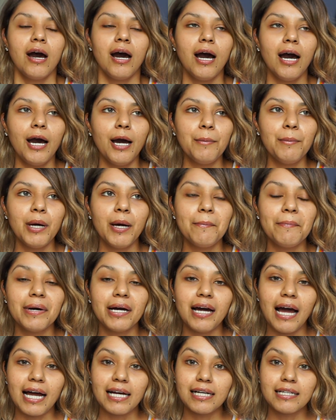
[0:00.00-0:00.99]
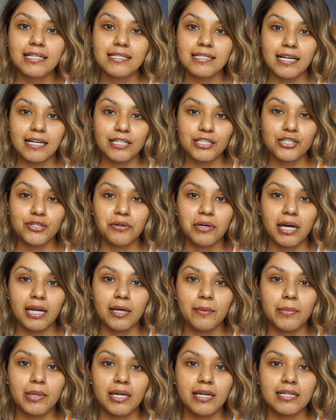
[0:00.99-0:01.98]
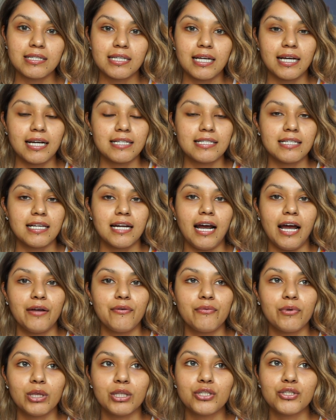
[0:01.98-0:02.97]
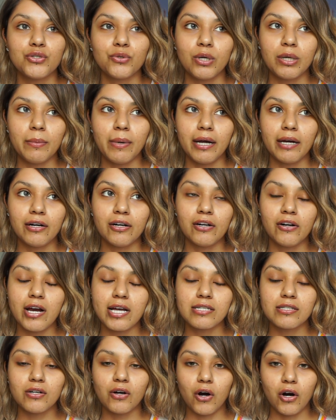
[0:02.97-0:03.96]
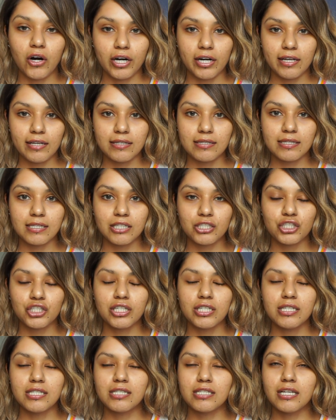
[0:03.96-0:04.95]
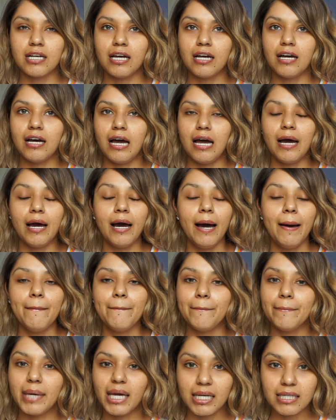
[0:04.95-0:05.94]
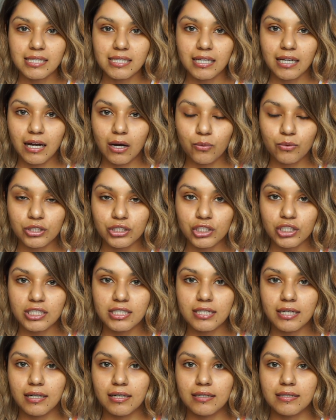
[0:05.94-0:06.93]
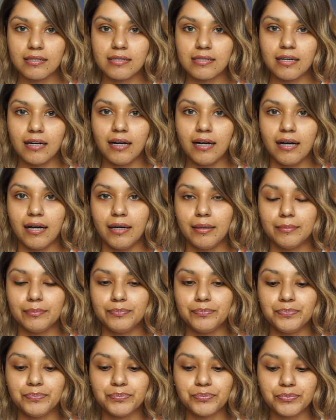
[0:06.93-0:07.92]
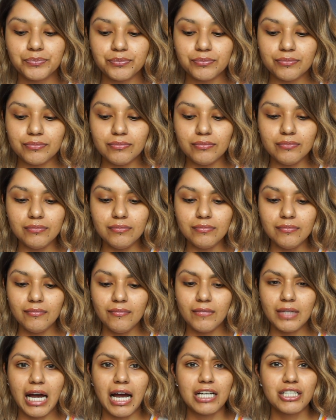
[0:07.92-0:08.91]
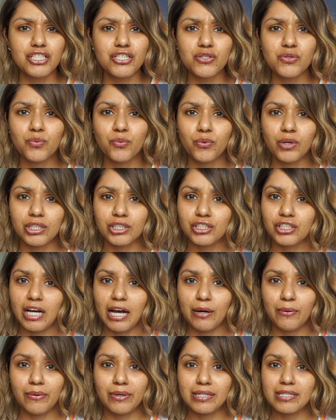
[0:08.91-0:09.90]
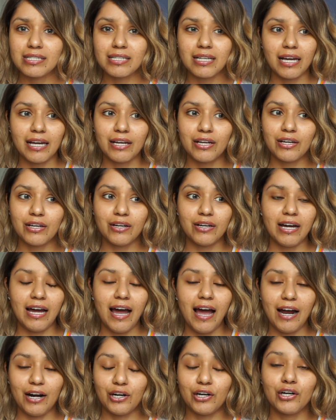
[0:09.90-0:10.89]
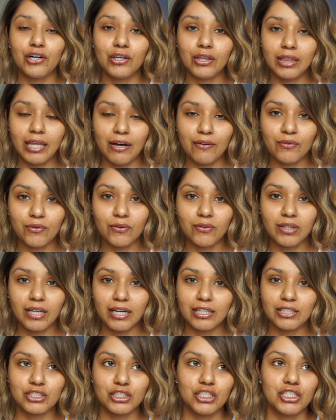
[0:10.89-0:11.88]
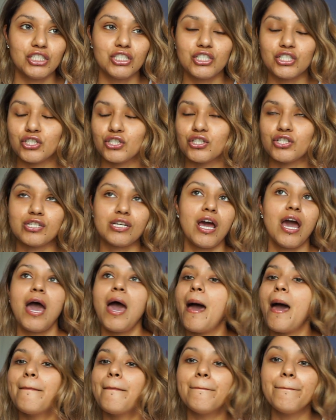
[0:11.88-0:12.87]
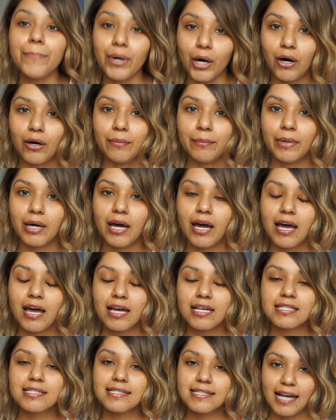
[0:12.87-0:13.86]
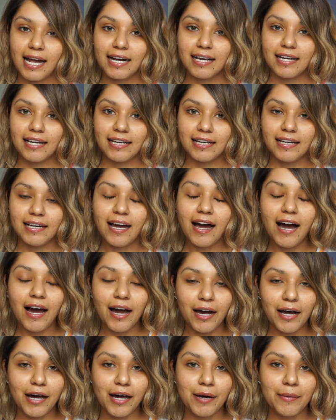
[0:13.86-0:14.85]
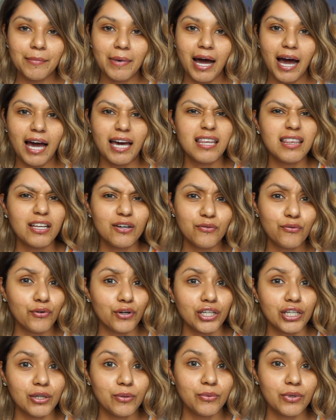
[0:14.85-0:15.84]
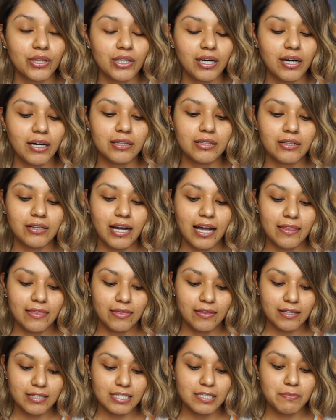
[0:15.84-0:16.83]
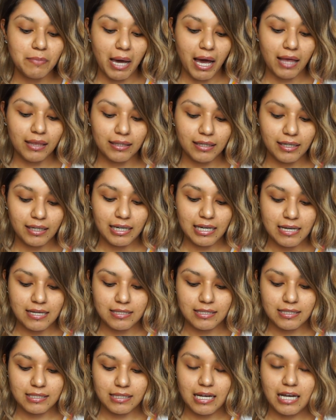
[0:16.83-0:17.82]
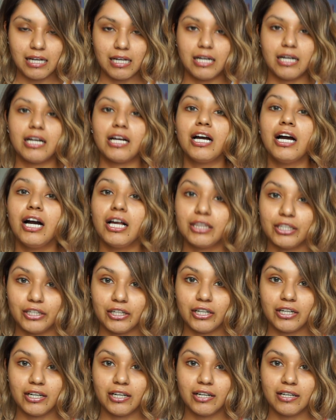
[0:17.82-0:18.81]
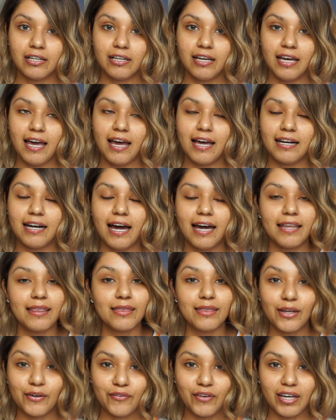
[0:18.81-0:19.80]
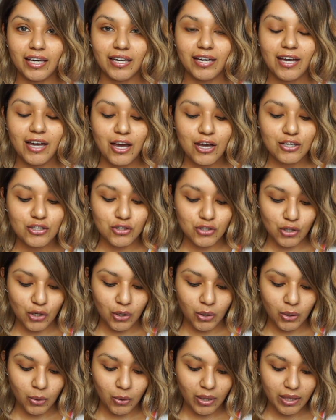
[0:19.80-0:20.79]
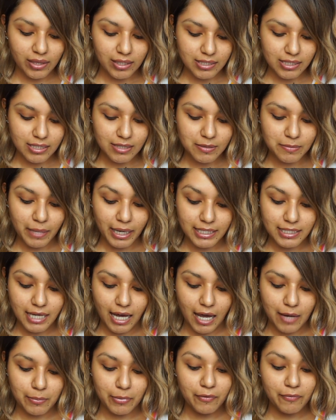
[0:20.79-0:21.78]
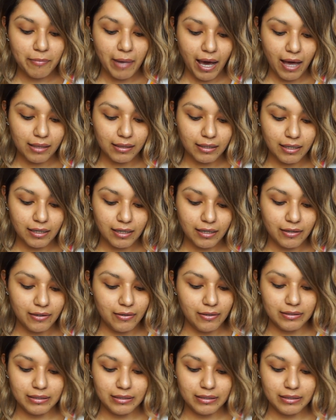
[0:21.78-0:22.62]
But I decided to get it because, like I said, I really do admire her as an artist. She's amazing at what she does. I just wish I was like at her level. Like, she's just bomb. Second, I love working with color, and this palette is color, and I love it. So this is my type of palette.